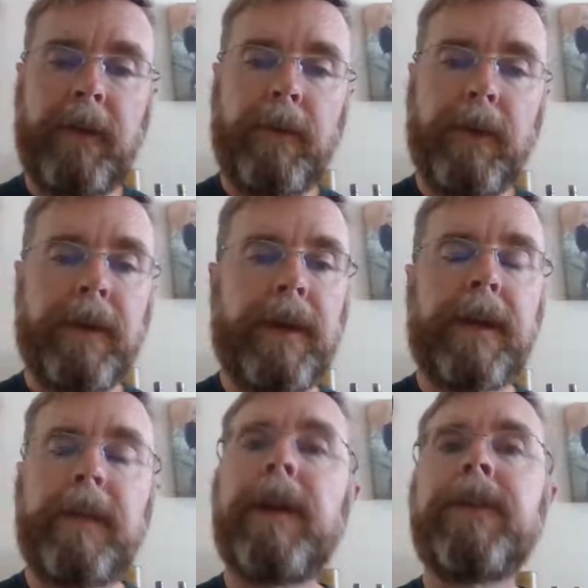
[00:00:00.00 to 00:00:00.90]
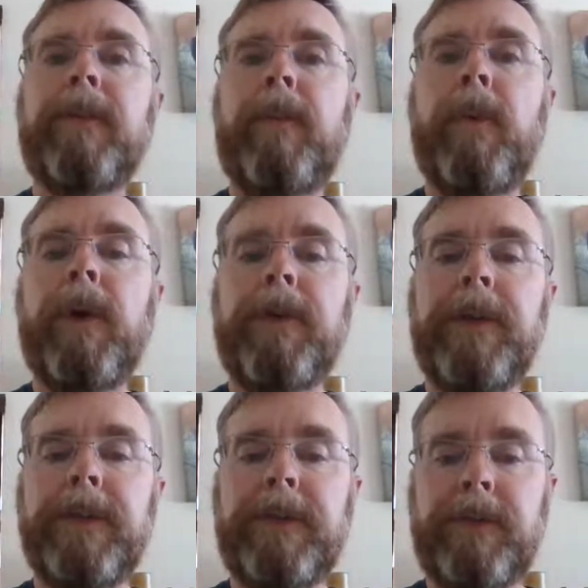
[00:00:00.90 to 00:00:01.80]
We're talking about some
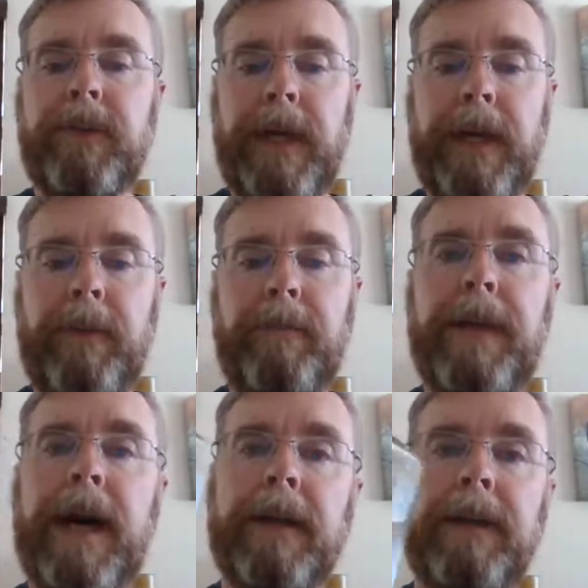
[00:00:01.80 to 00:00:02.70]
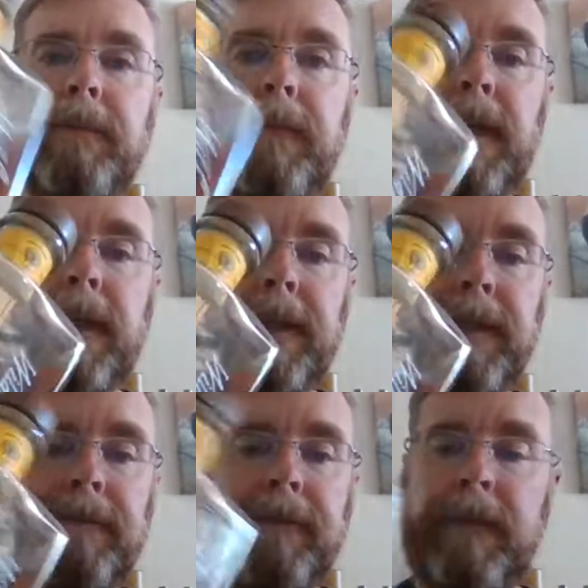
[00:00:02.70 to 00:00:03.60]
Wilderness Trail Bottled and Bond.
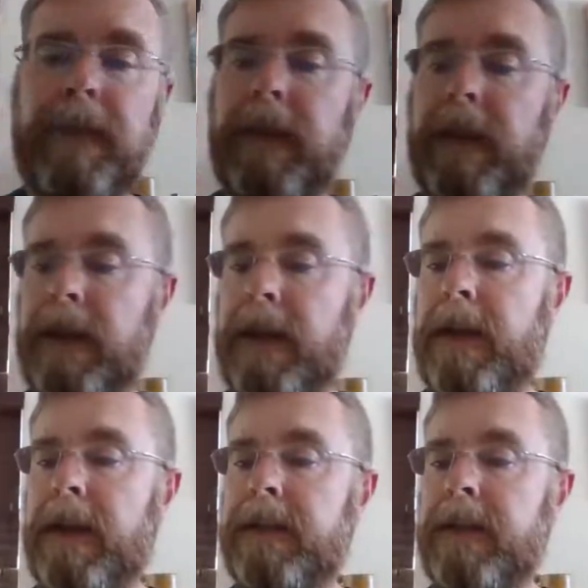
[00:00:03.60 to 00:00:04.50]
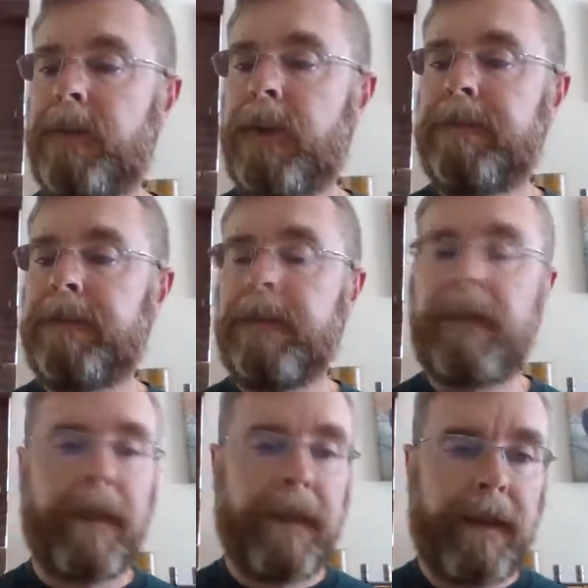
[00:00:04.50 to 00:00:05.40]
Tell you what,
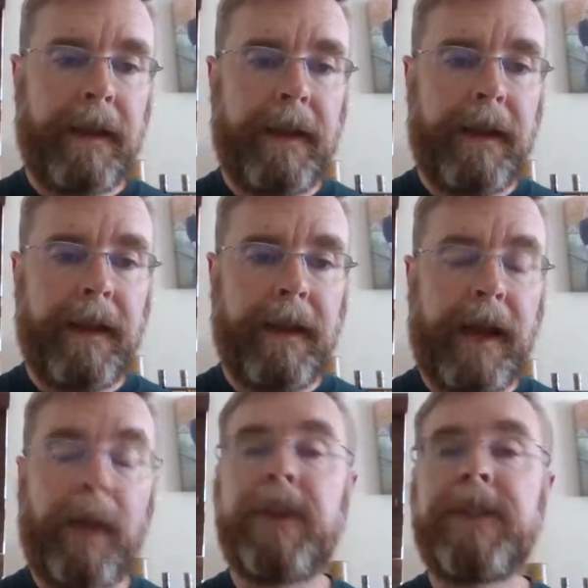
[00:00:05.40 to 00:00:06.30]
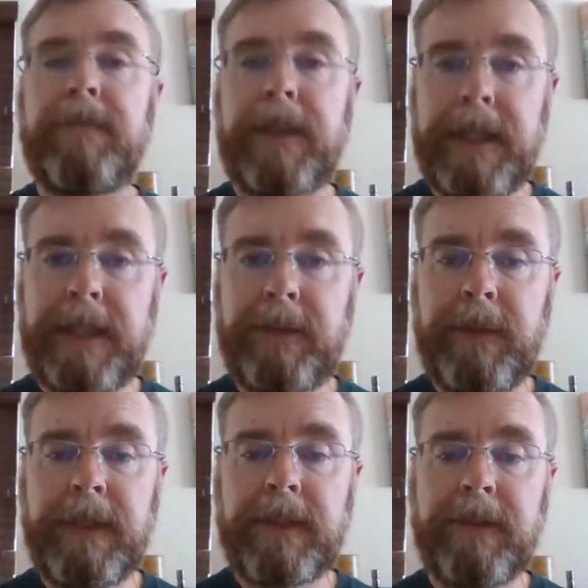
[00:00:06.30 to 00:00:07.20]
I wasn't pleased
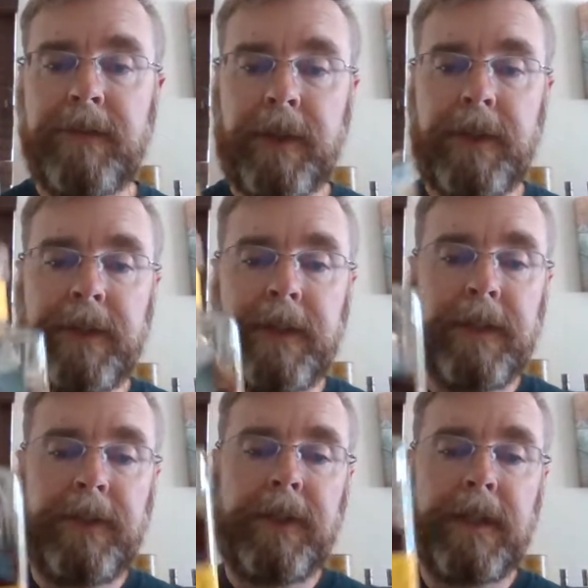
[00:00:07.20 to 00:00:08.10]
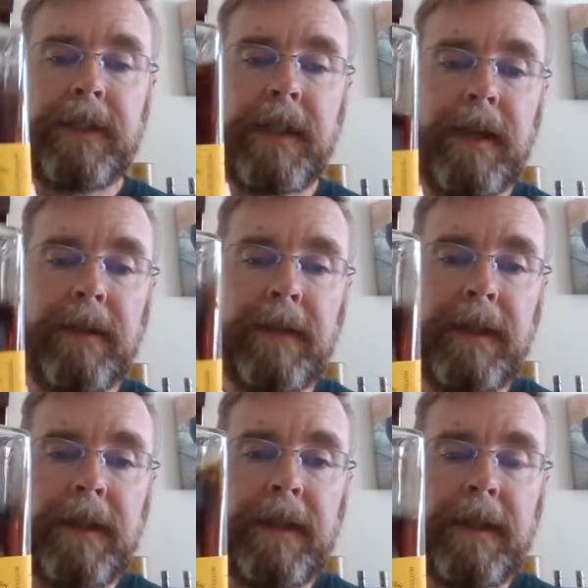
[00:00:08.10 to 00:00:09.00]
with this at first, and as you can tell,
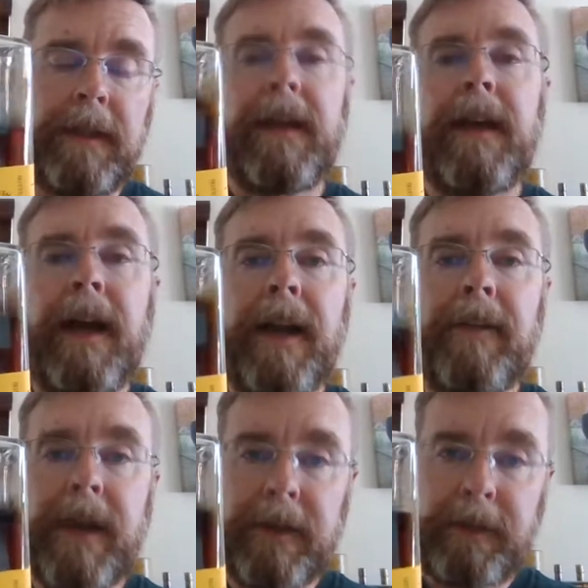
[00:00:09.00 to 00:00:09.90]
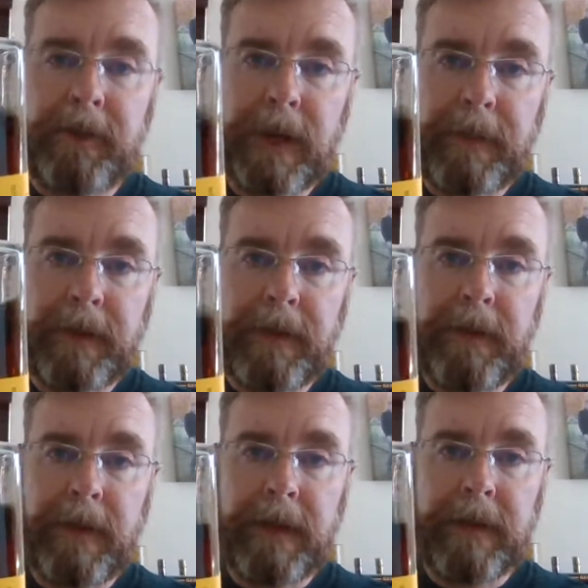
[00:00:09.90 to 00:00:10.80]
I've had a drop or two
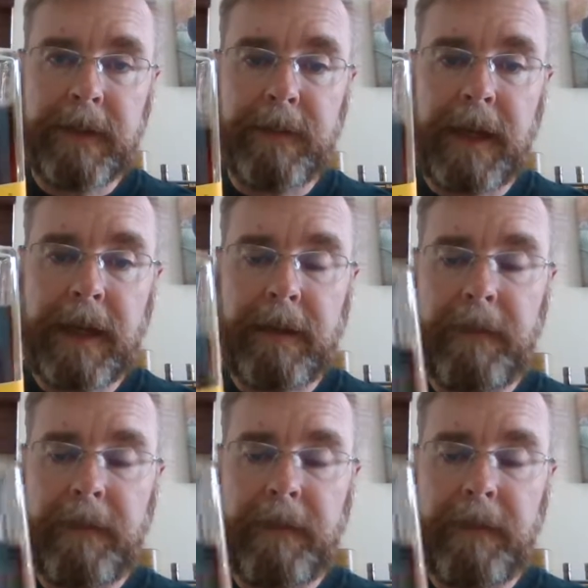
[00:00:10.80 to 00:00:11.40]
out of this bottle.